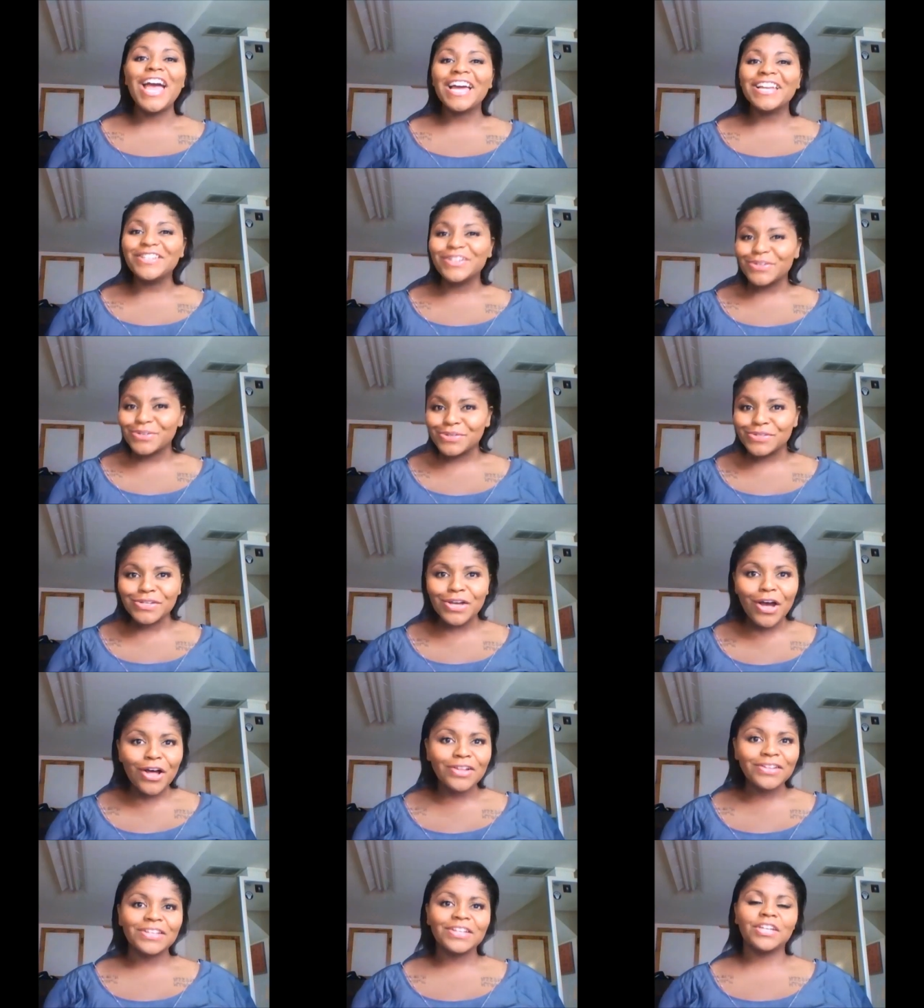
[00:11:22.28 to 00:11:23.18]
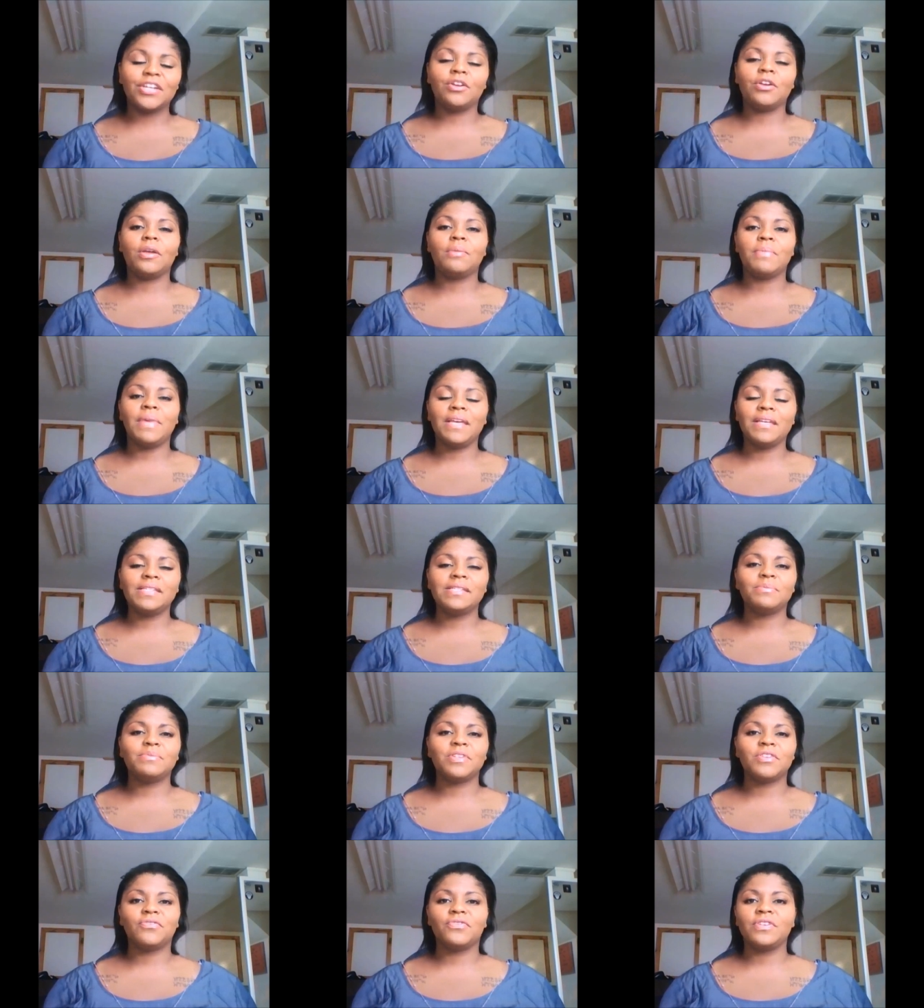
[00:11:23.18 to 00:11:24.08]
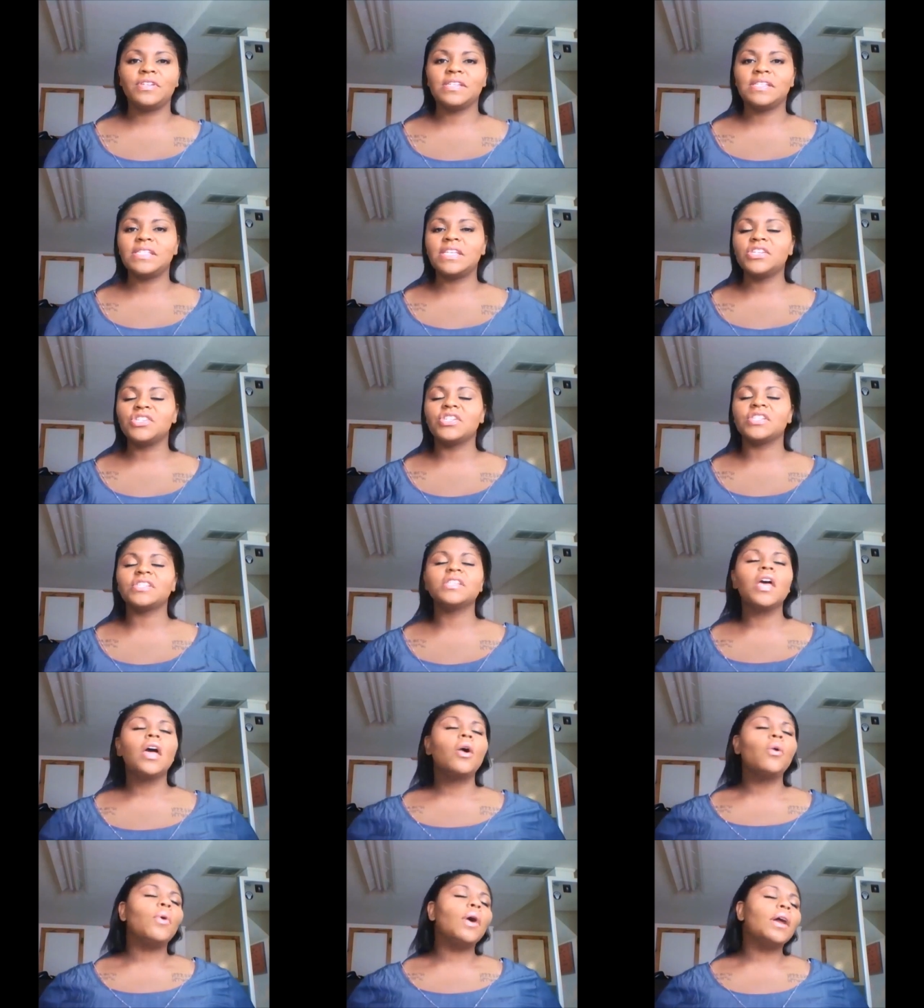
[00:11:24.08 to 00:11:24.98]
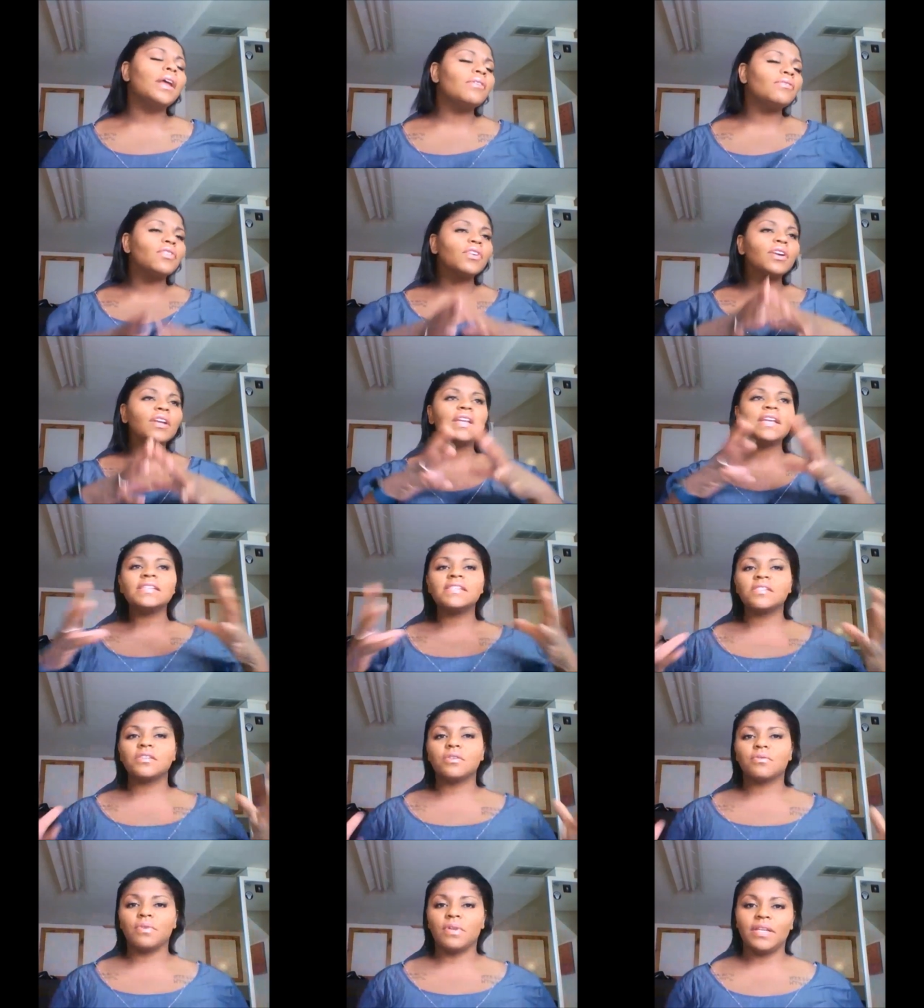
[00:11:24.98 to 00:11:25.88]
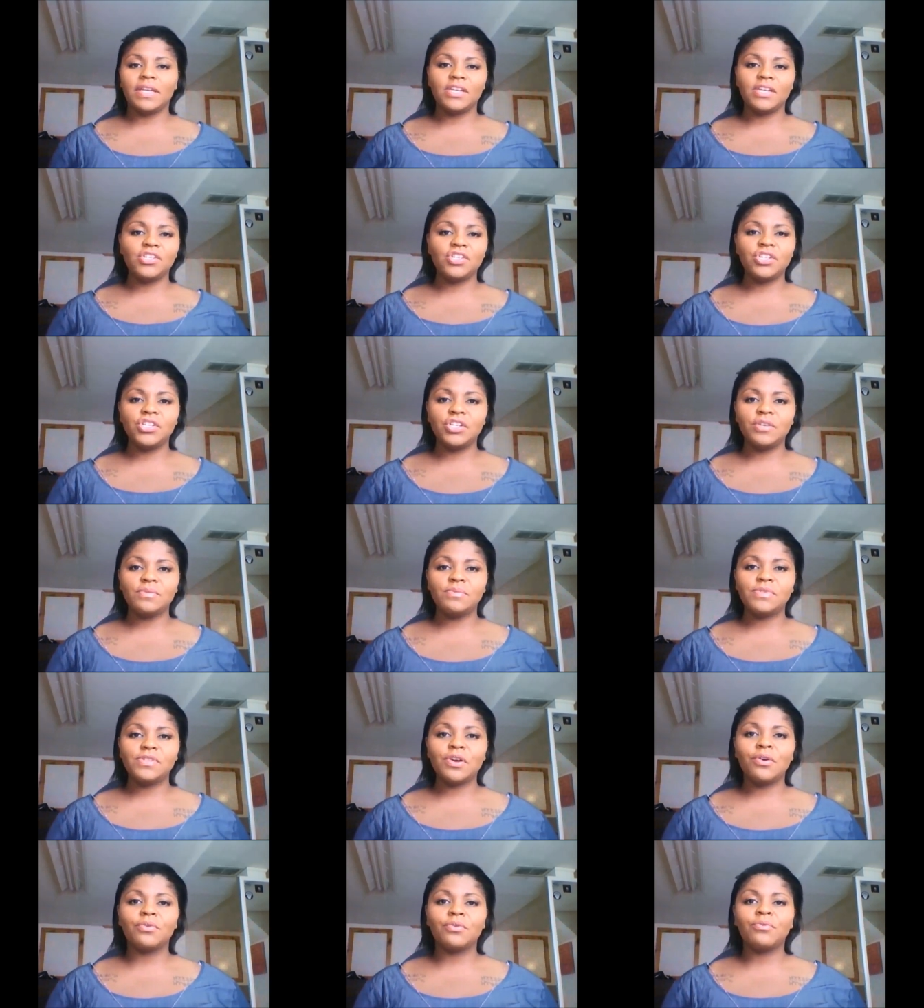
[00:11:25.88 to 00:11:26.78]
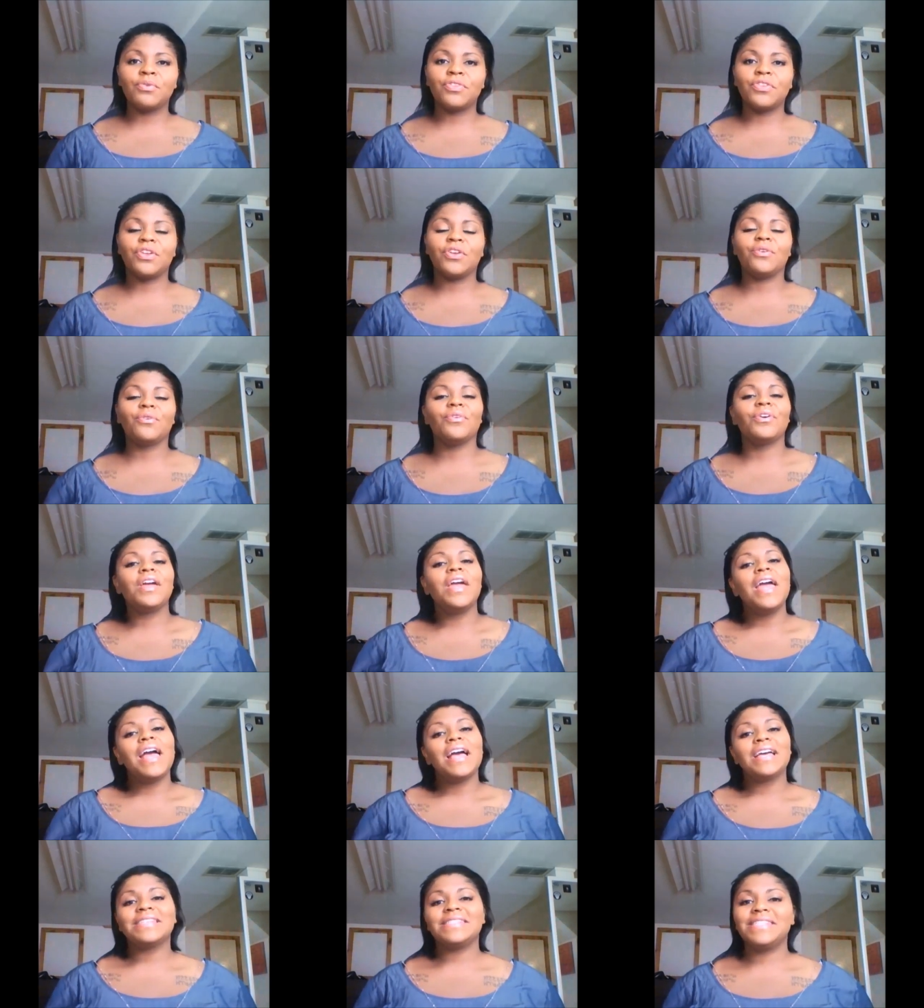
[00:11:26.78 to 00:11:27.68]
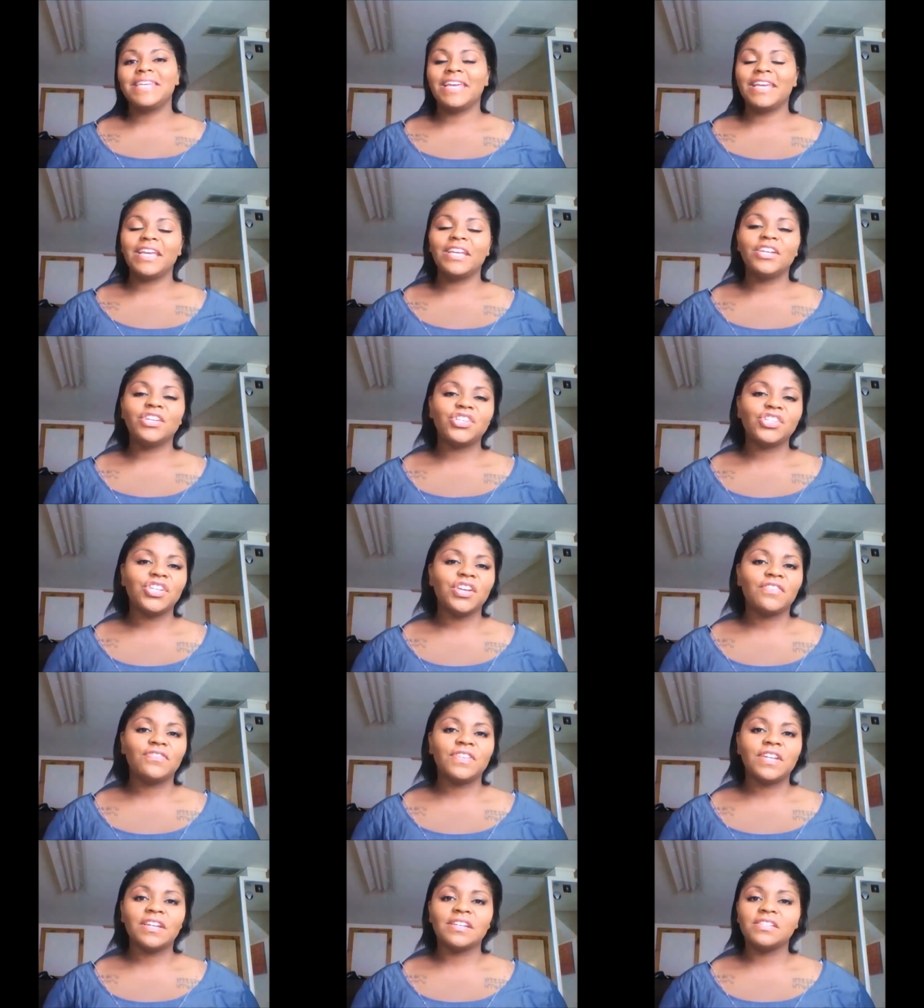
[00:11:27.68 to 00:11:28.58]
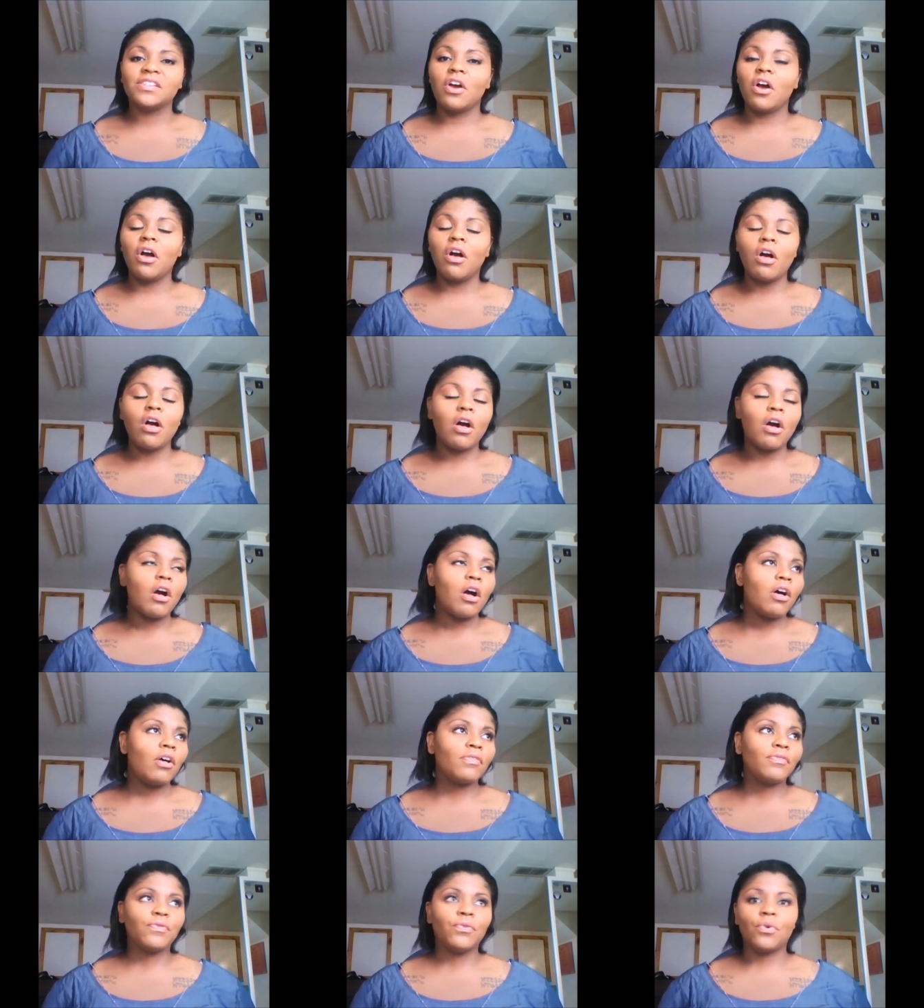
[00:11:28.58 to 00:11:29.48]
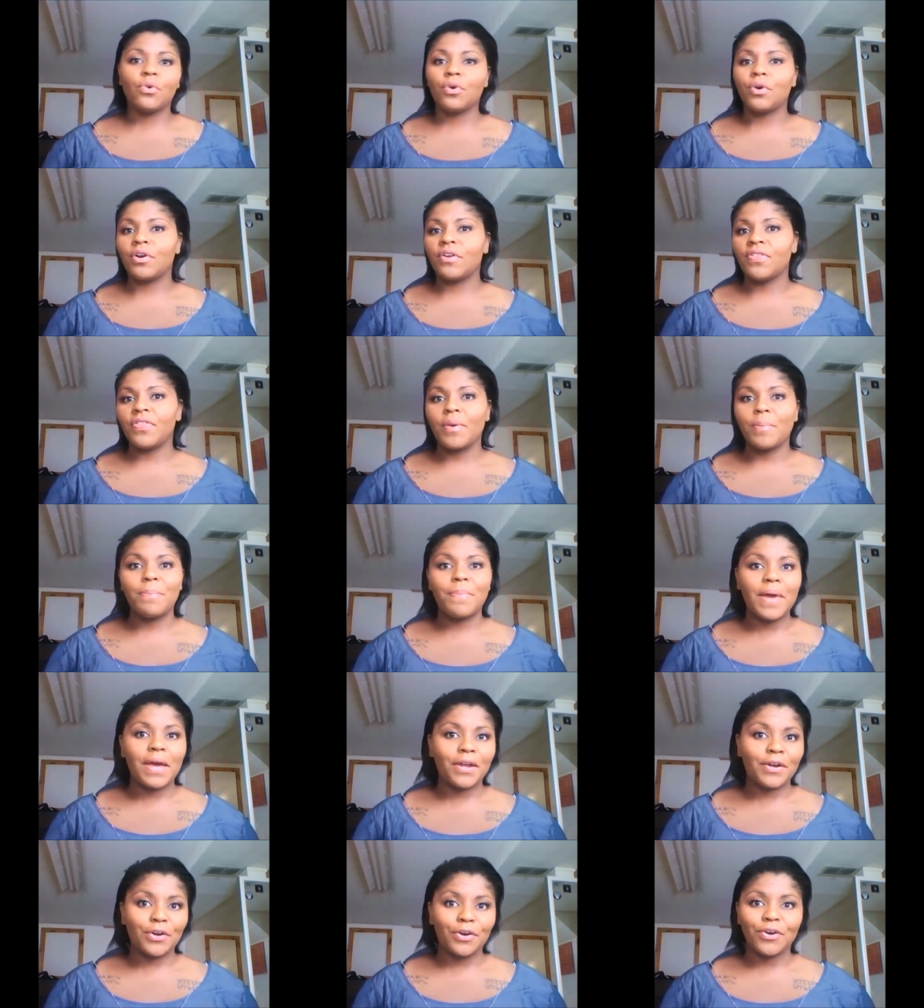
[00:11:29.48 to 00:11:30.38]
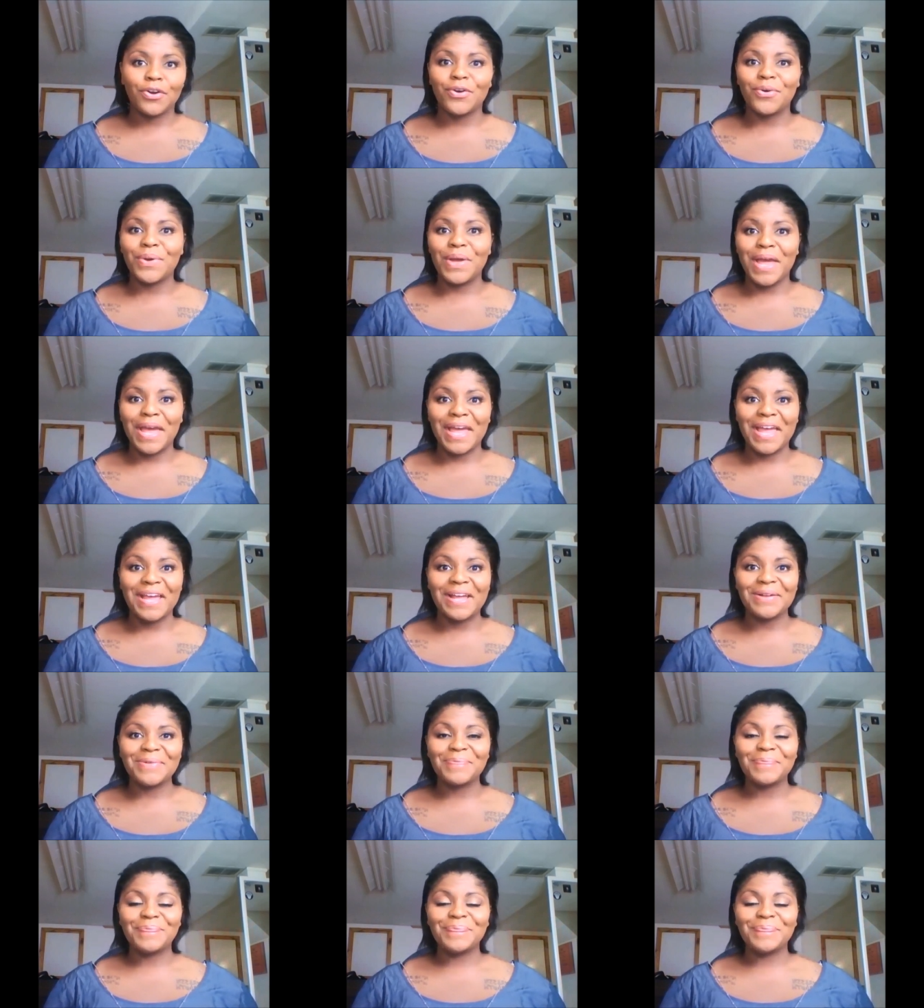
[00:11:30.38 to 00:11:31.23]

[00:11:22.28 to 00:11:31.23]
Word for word: and you're solid and you can make some different decisions. Whatever it is, the relationship zone with you has taken a shift and it's all for for the better, okay?